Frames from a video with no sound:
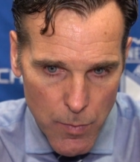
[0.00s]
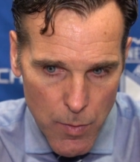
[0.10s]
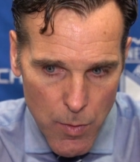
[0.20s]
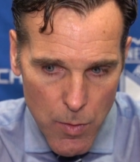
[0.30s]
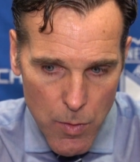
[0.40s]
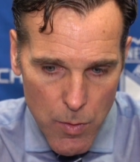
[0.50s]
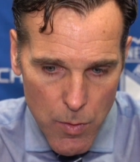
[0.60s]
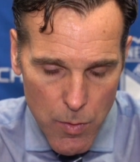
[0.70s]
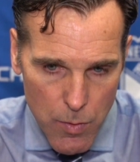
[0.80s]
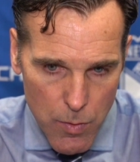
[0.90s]
did this
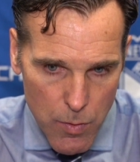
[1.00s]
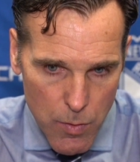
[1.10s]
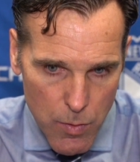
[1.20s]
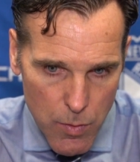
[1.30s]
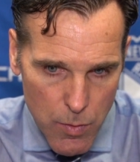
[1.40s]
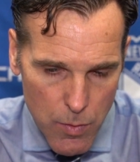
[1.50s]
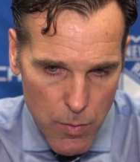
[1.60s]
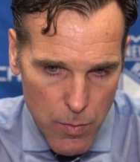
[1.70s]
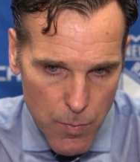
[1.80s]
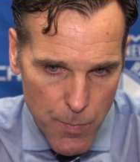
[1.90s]
feel like the closest
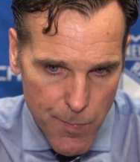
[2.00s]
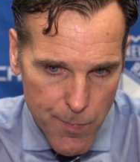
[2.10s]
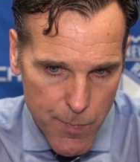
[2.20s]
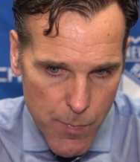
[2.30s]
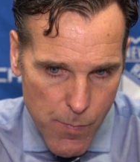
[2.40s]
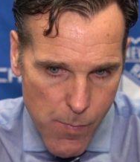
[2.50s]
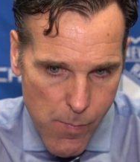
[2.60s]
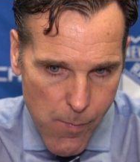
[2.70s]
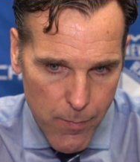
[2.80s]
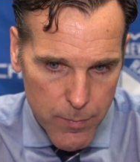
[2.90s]
that you've seen him to
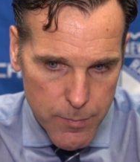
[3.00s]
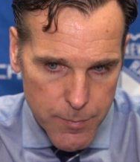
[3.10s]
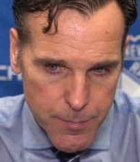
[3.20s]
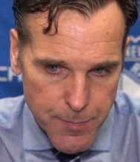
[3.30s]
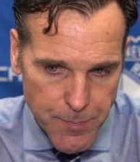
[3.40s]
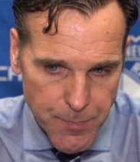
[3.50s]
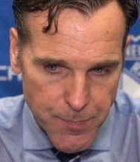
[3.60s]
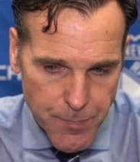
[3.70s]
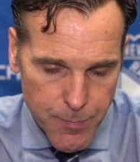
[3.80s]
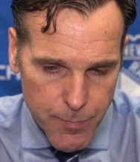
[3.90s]
where he was
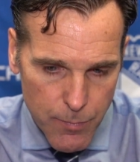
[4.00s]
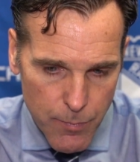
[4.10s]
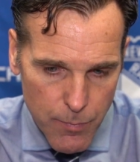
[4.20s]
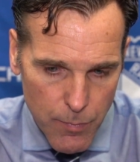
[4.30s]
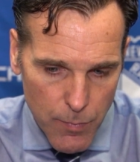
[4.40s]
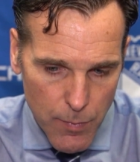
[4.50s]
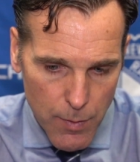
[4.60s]
before he got hurt?